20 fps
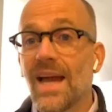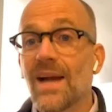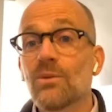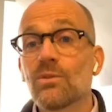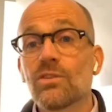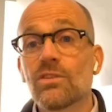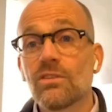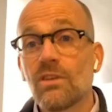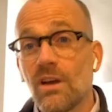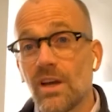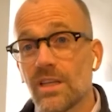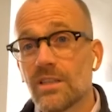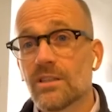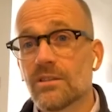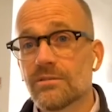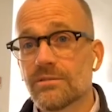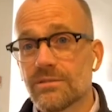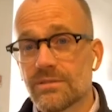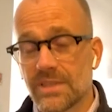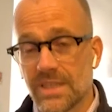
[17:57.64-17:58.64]
outside
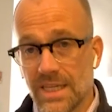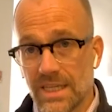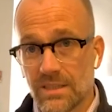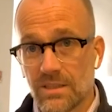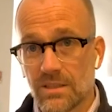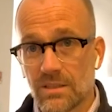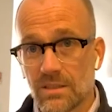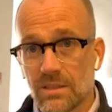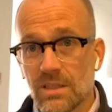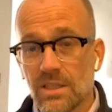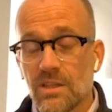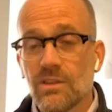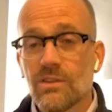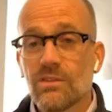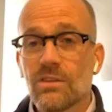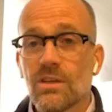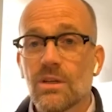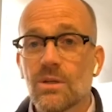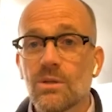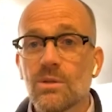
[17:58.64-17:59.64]
of Canada?
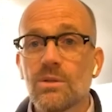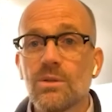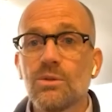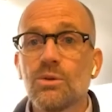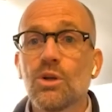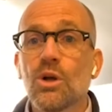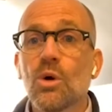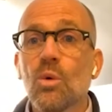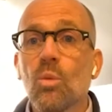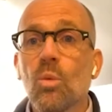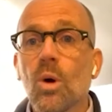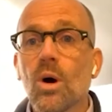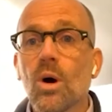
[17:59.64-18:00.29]
So, you know,